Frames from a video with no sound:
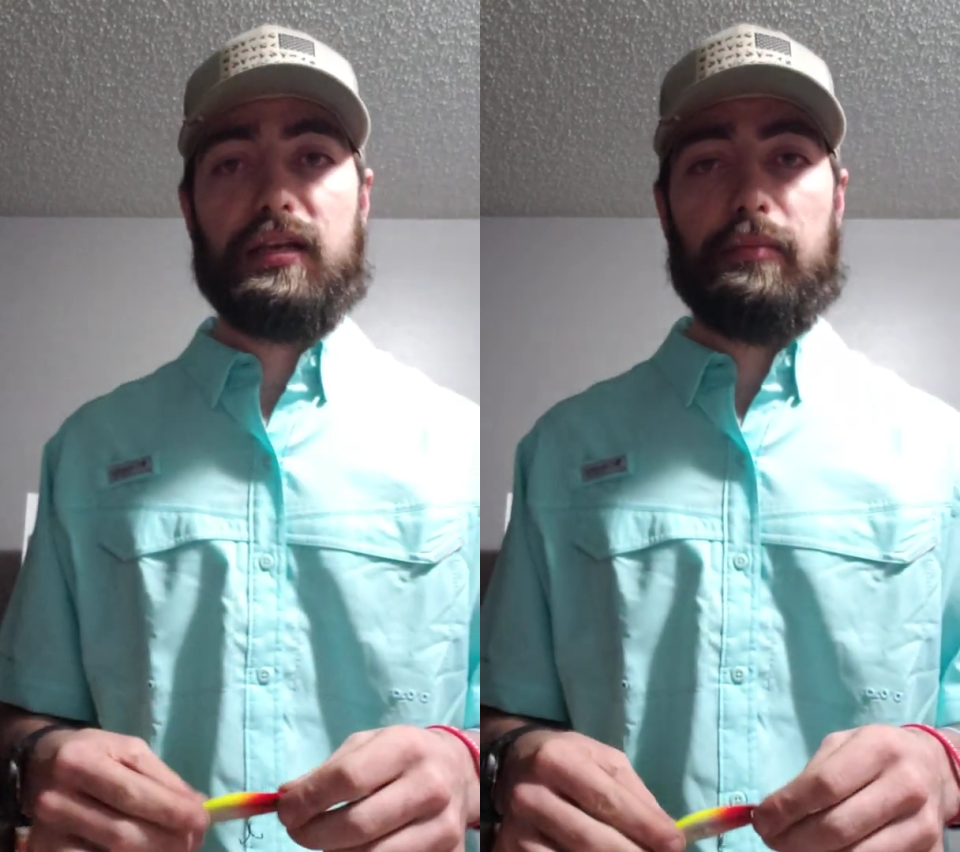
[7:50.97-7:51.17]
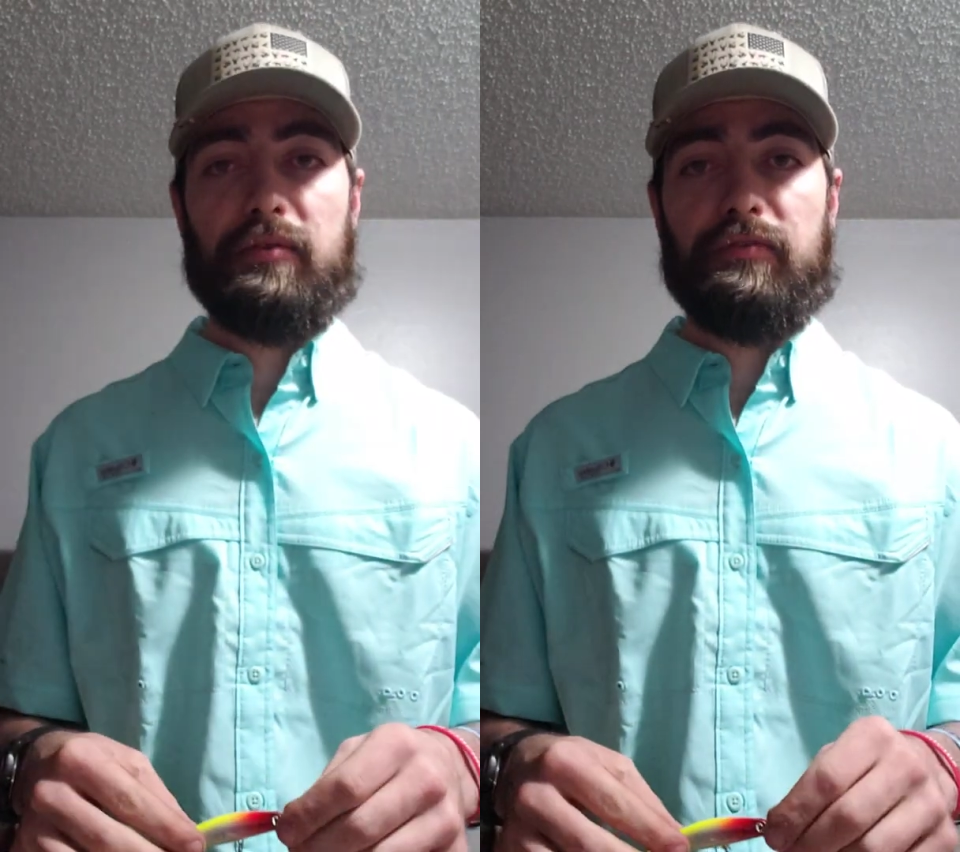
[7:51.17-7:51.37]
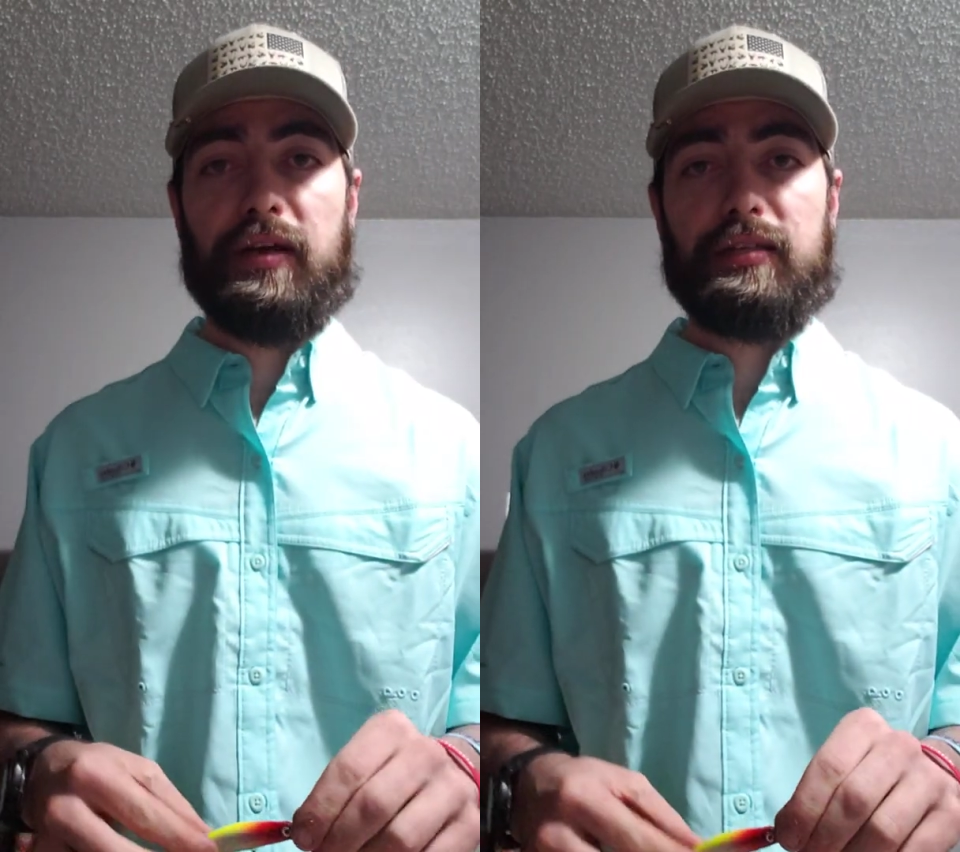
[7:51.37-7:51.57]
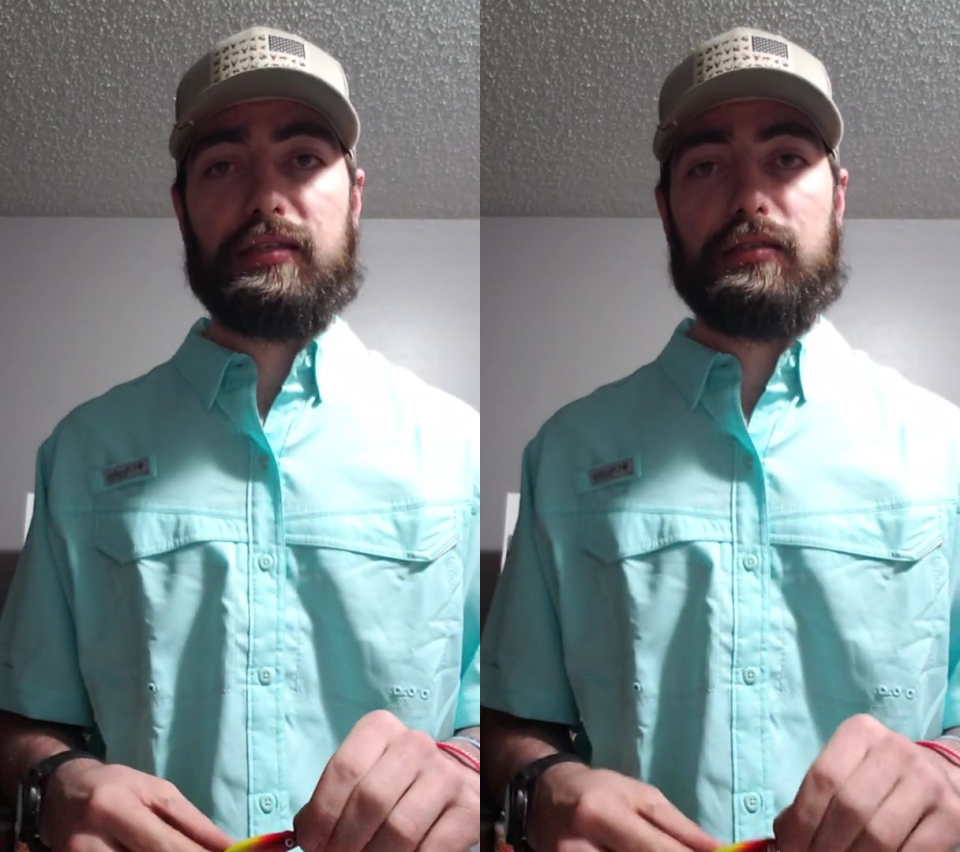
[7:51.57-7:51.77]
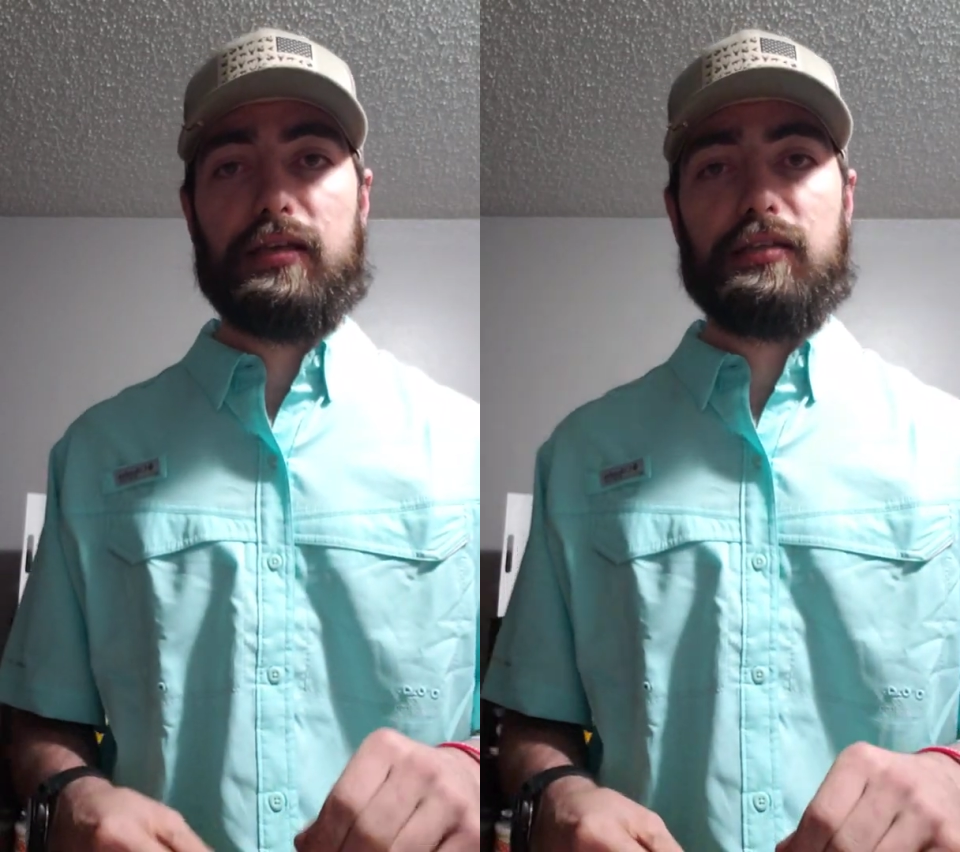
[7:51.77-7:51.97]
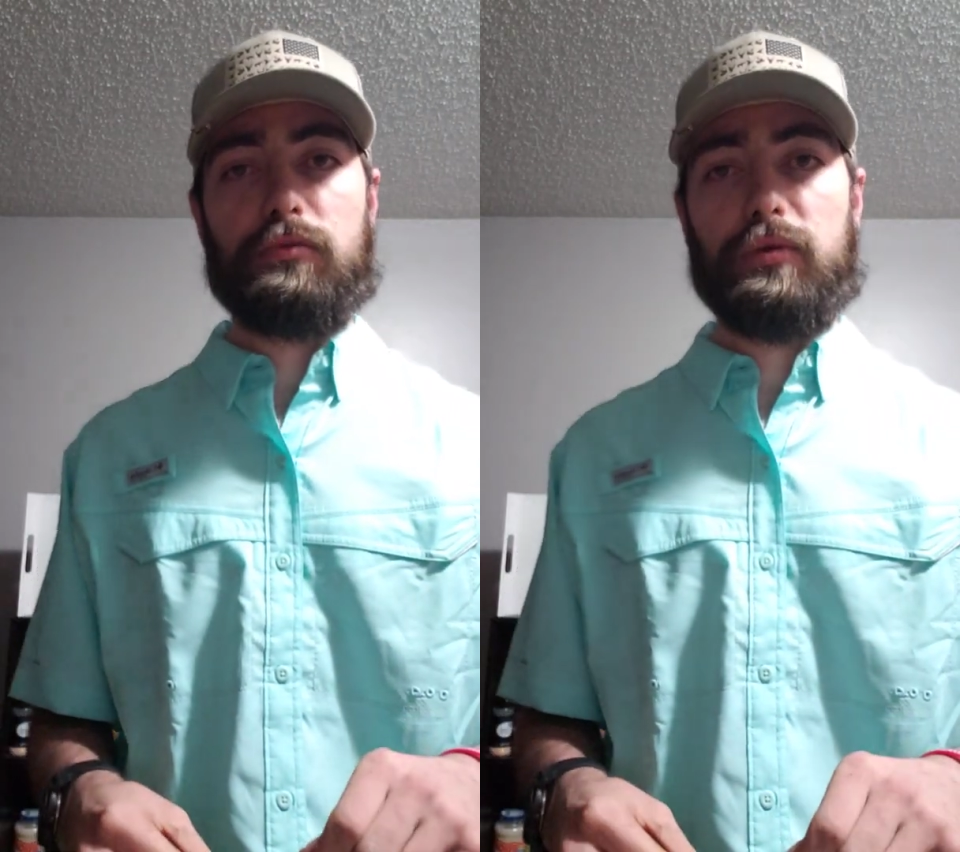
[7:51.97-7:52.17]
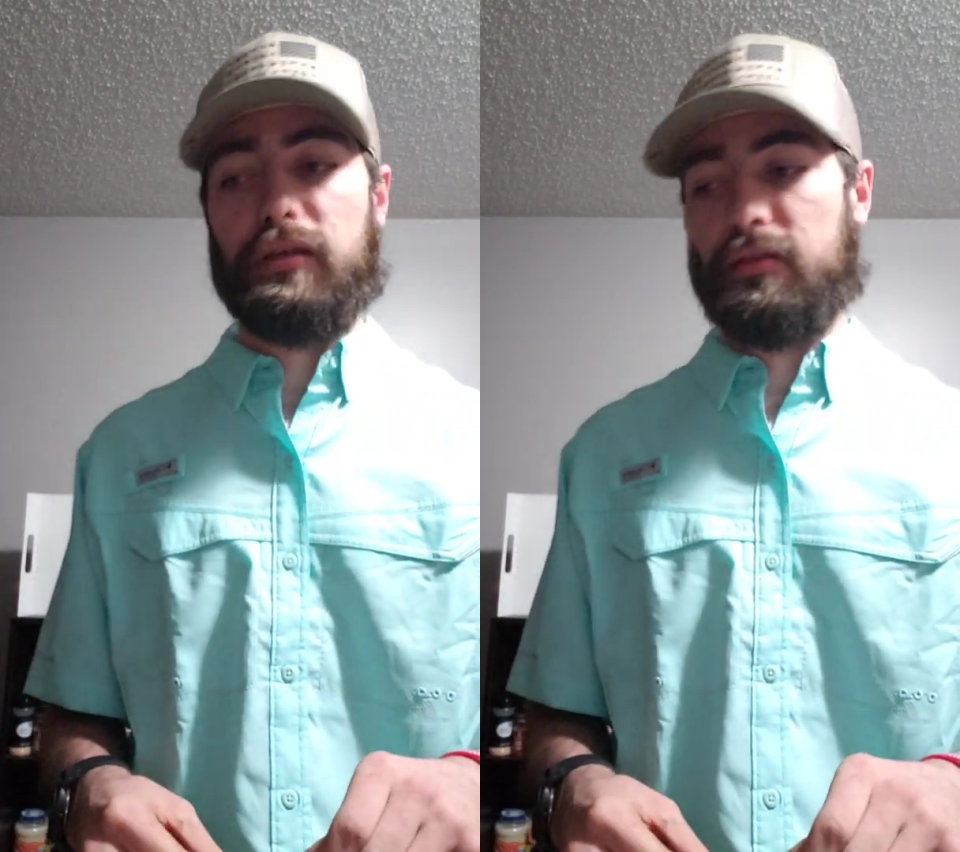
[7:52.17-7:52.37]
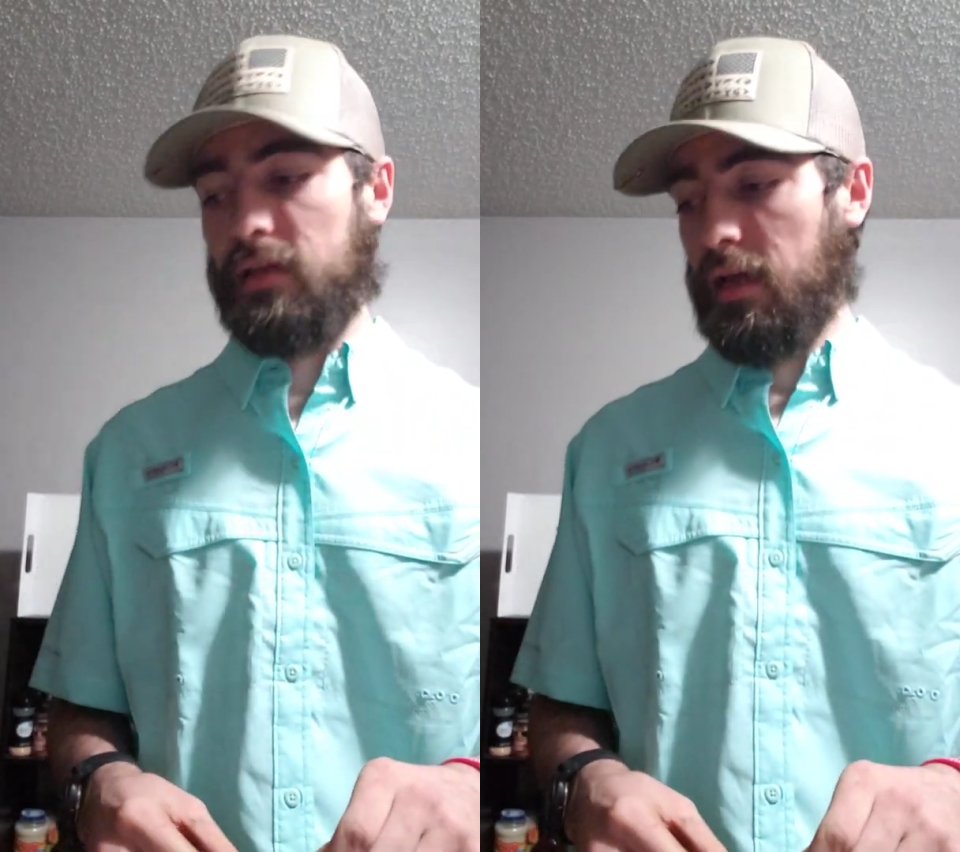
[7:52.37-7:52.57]
that I've been finding success
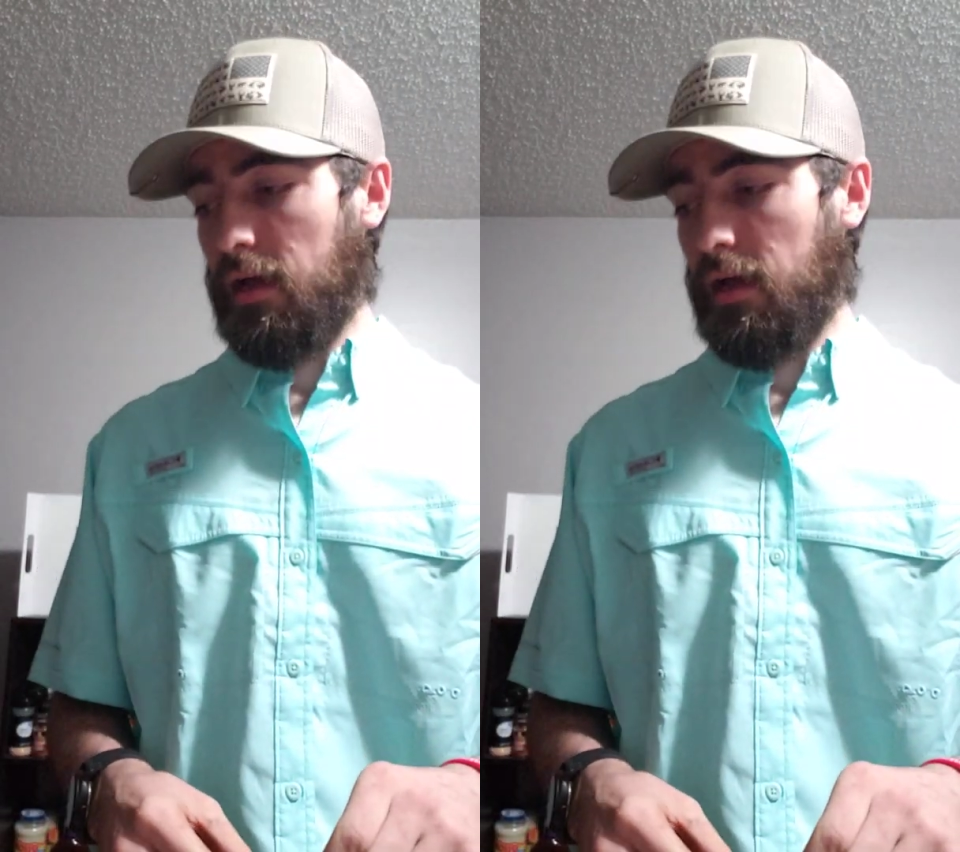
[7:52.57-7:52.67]
with.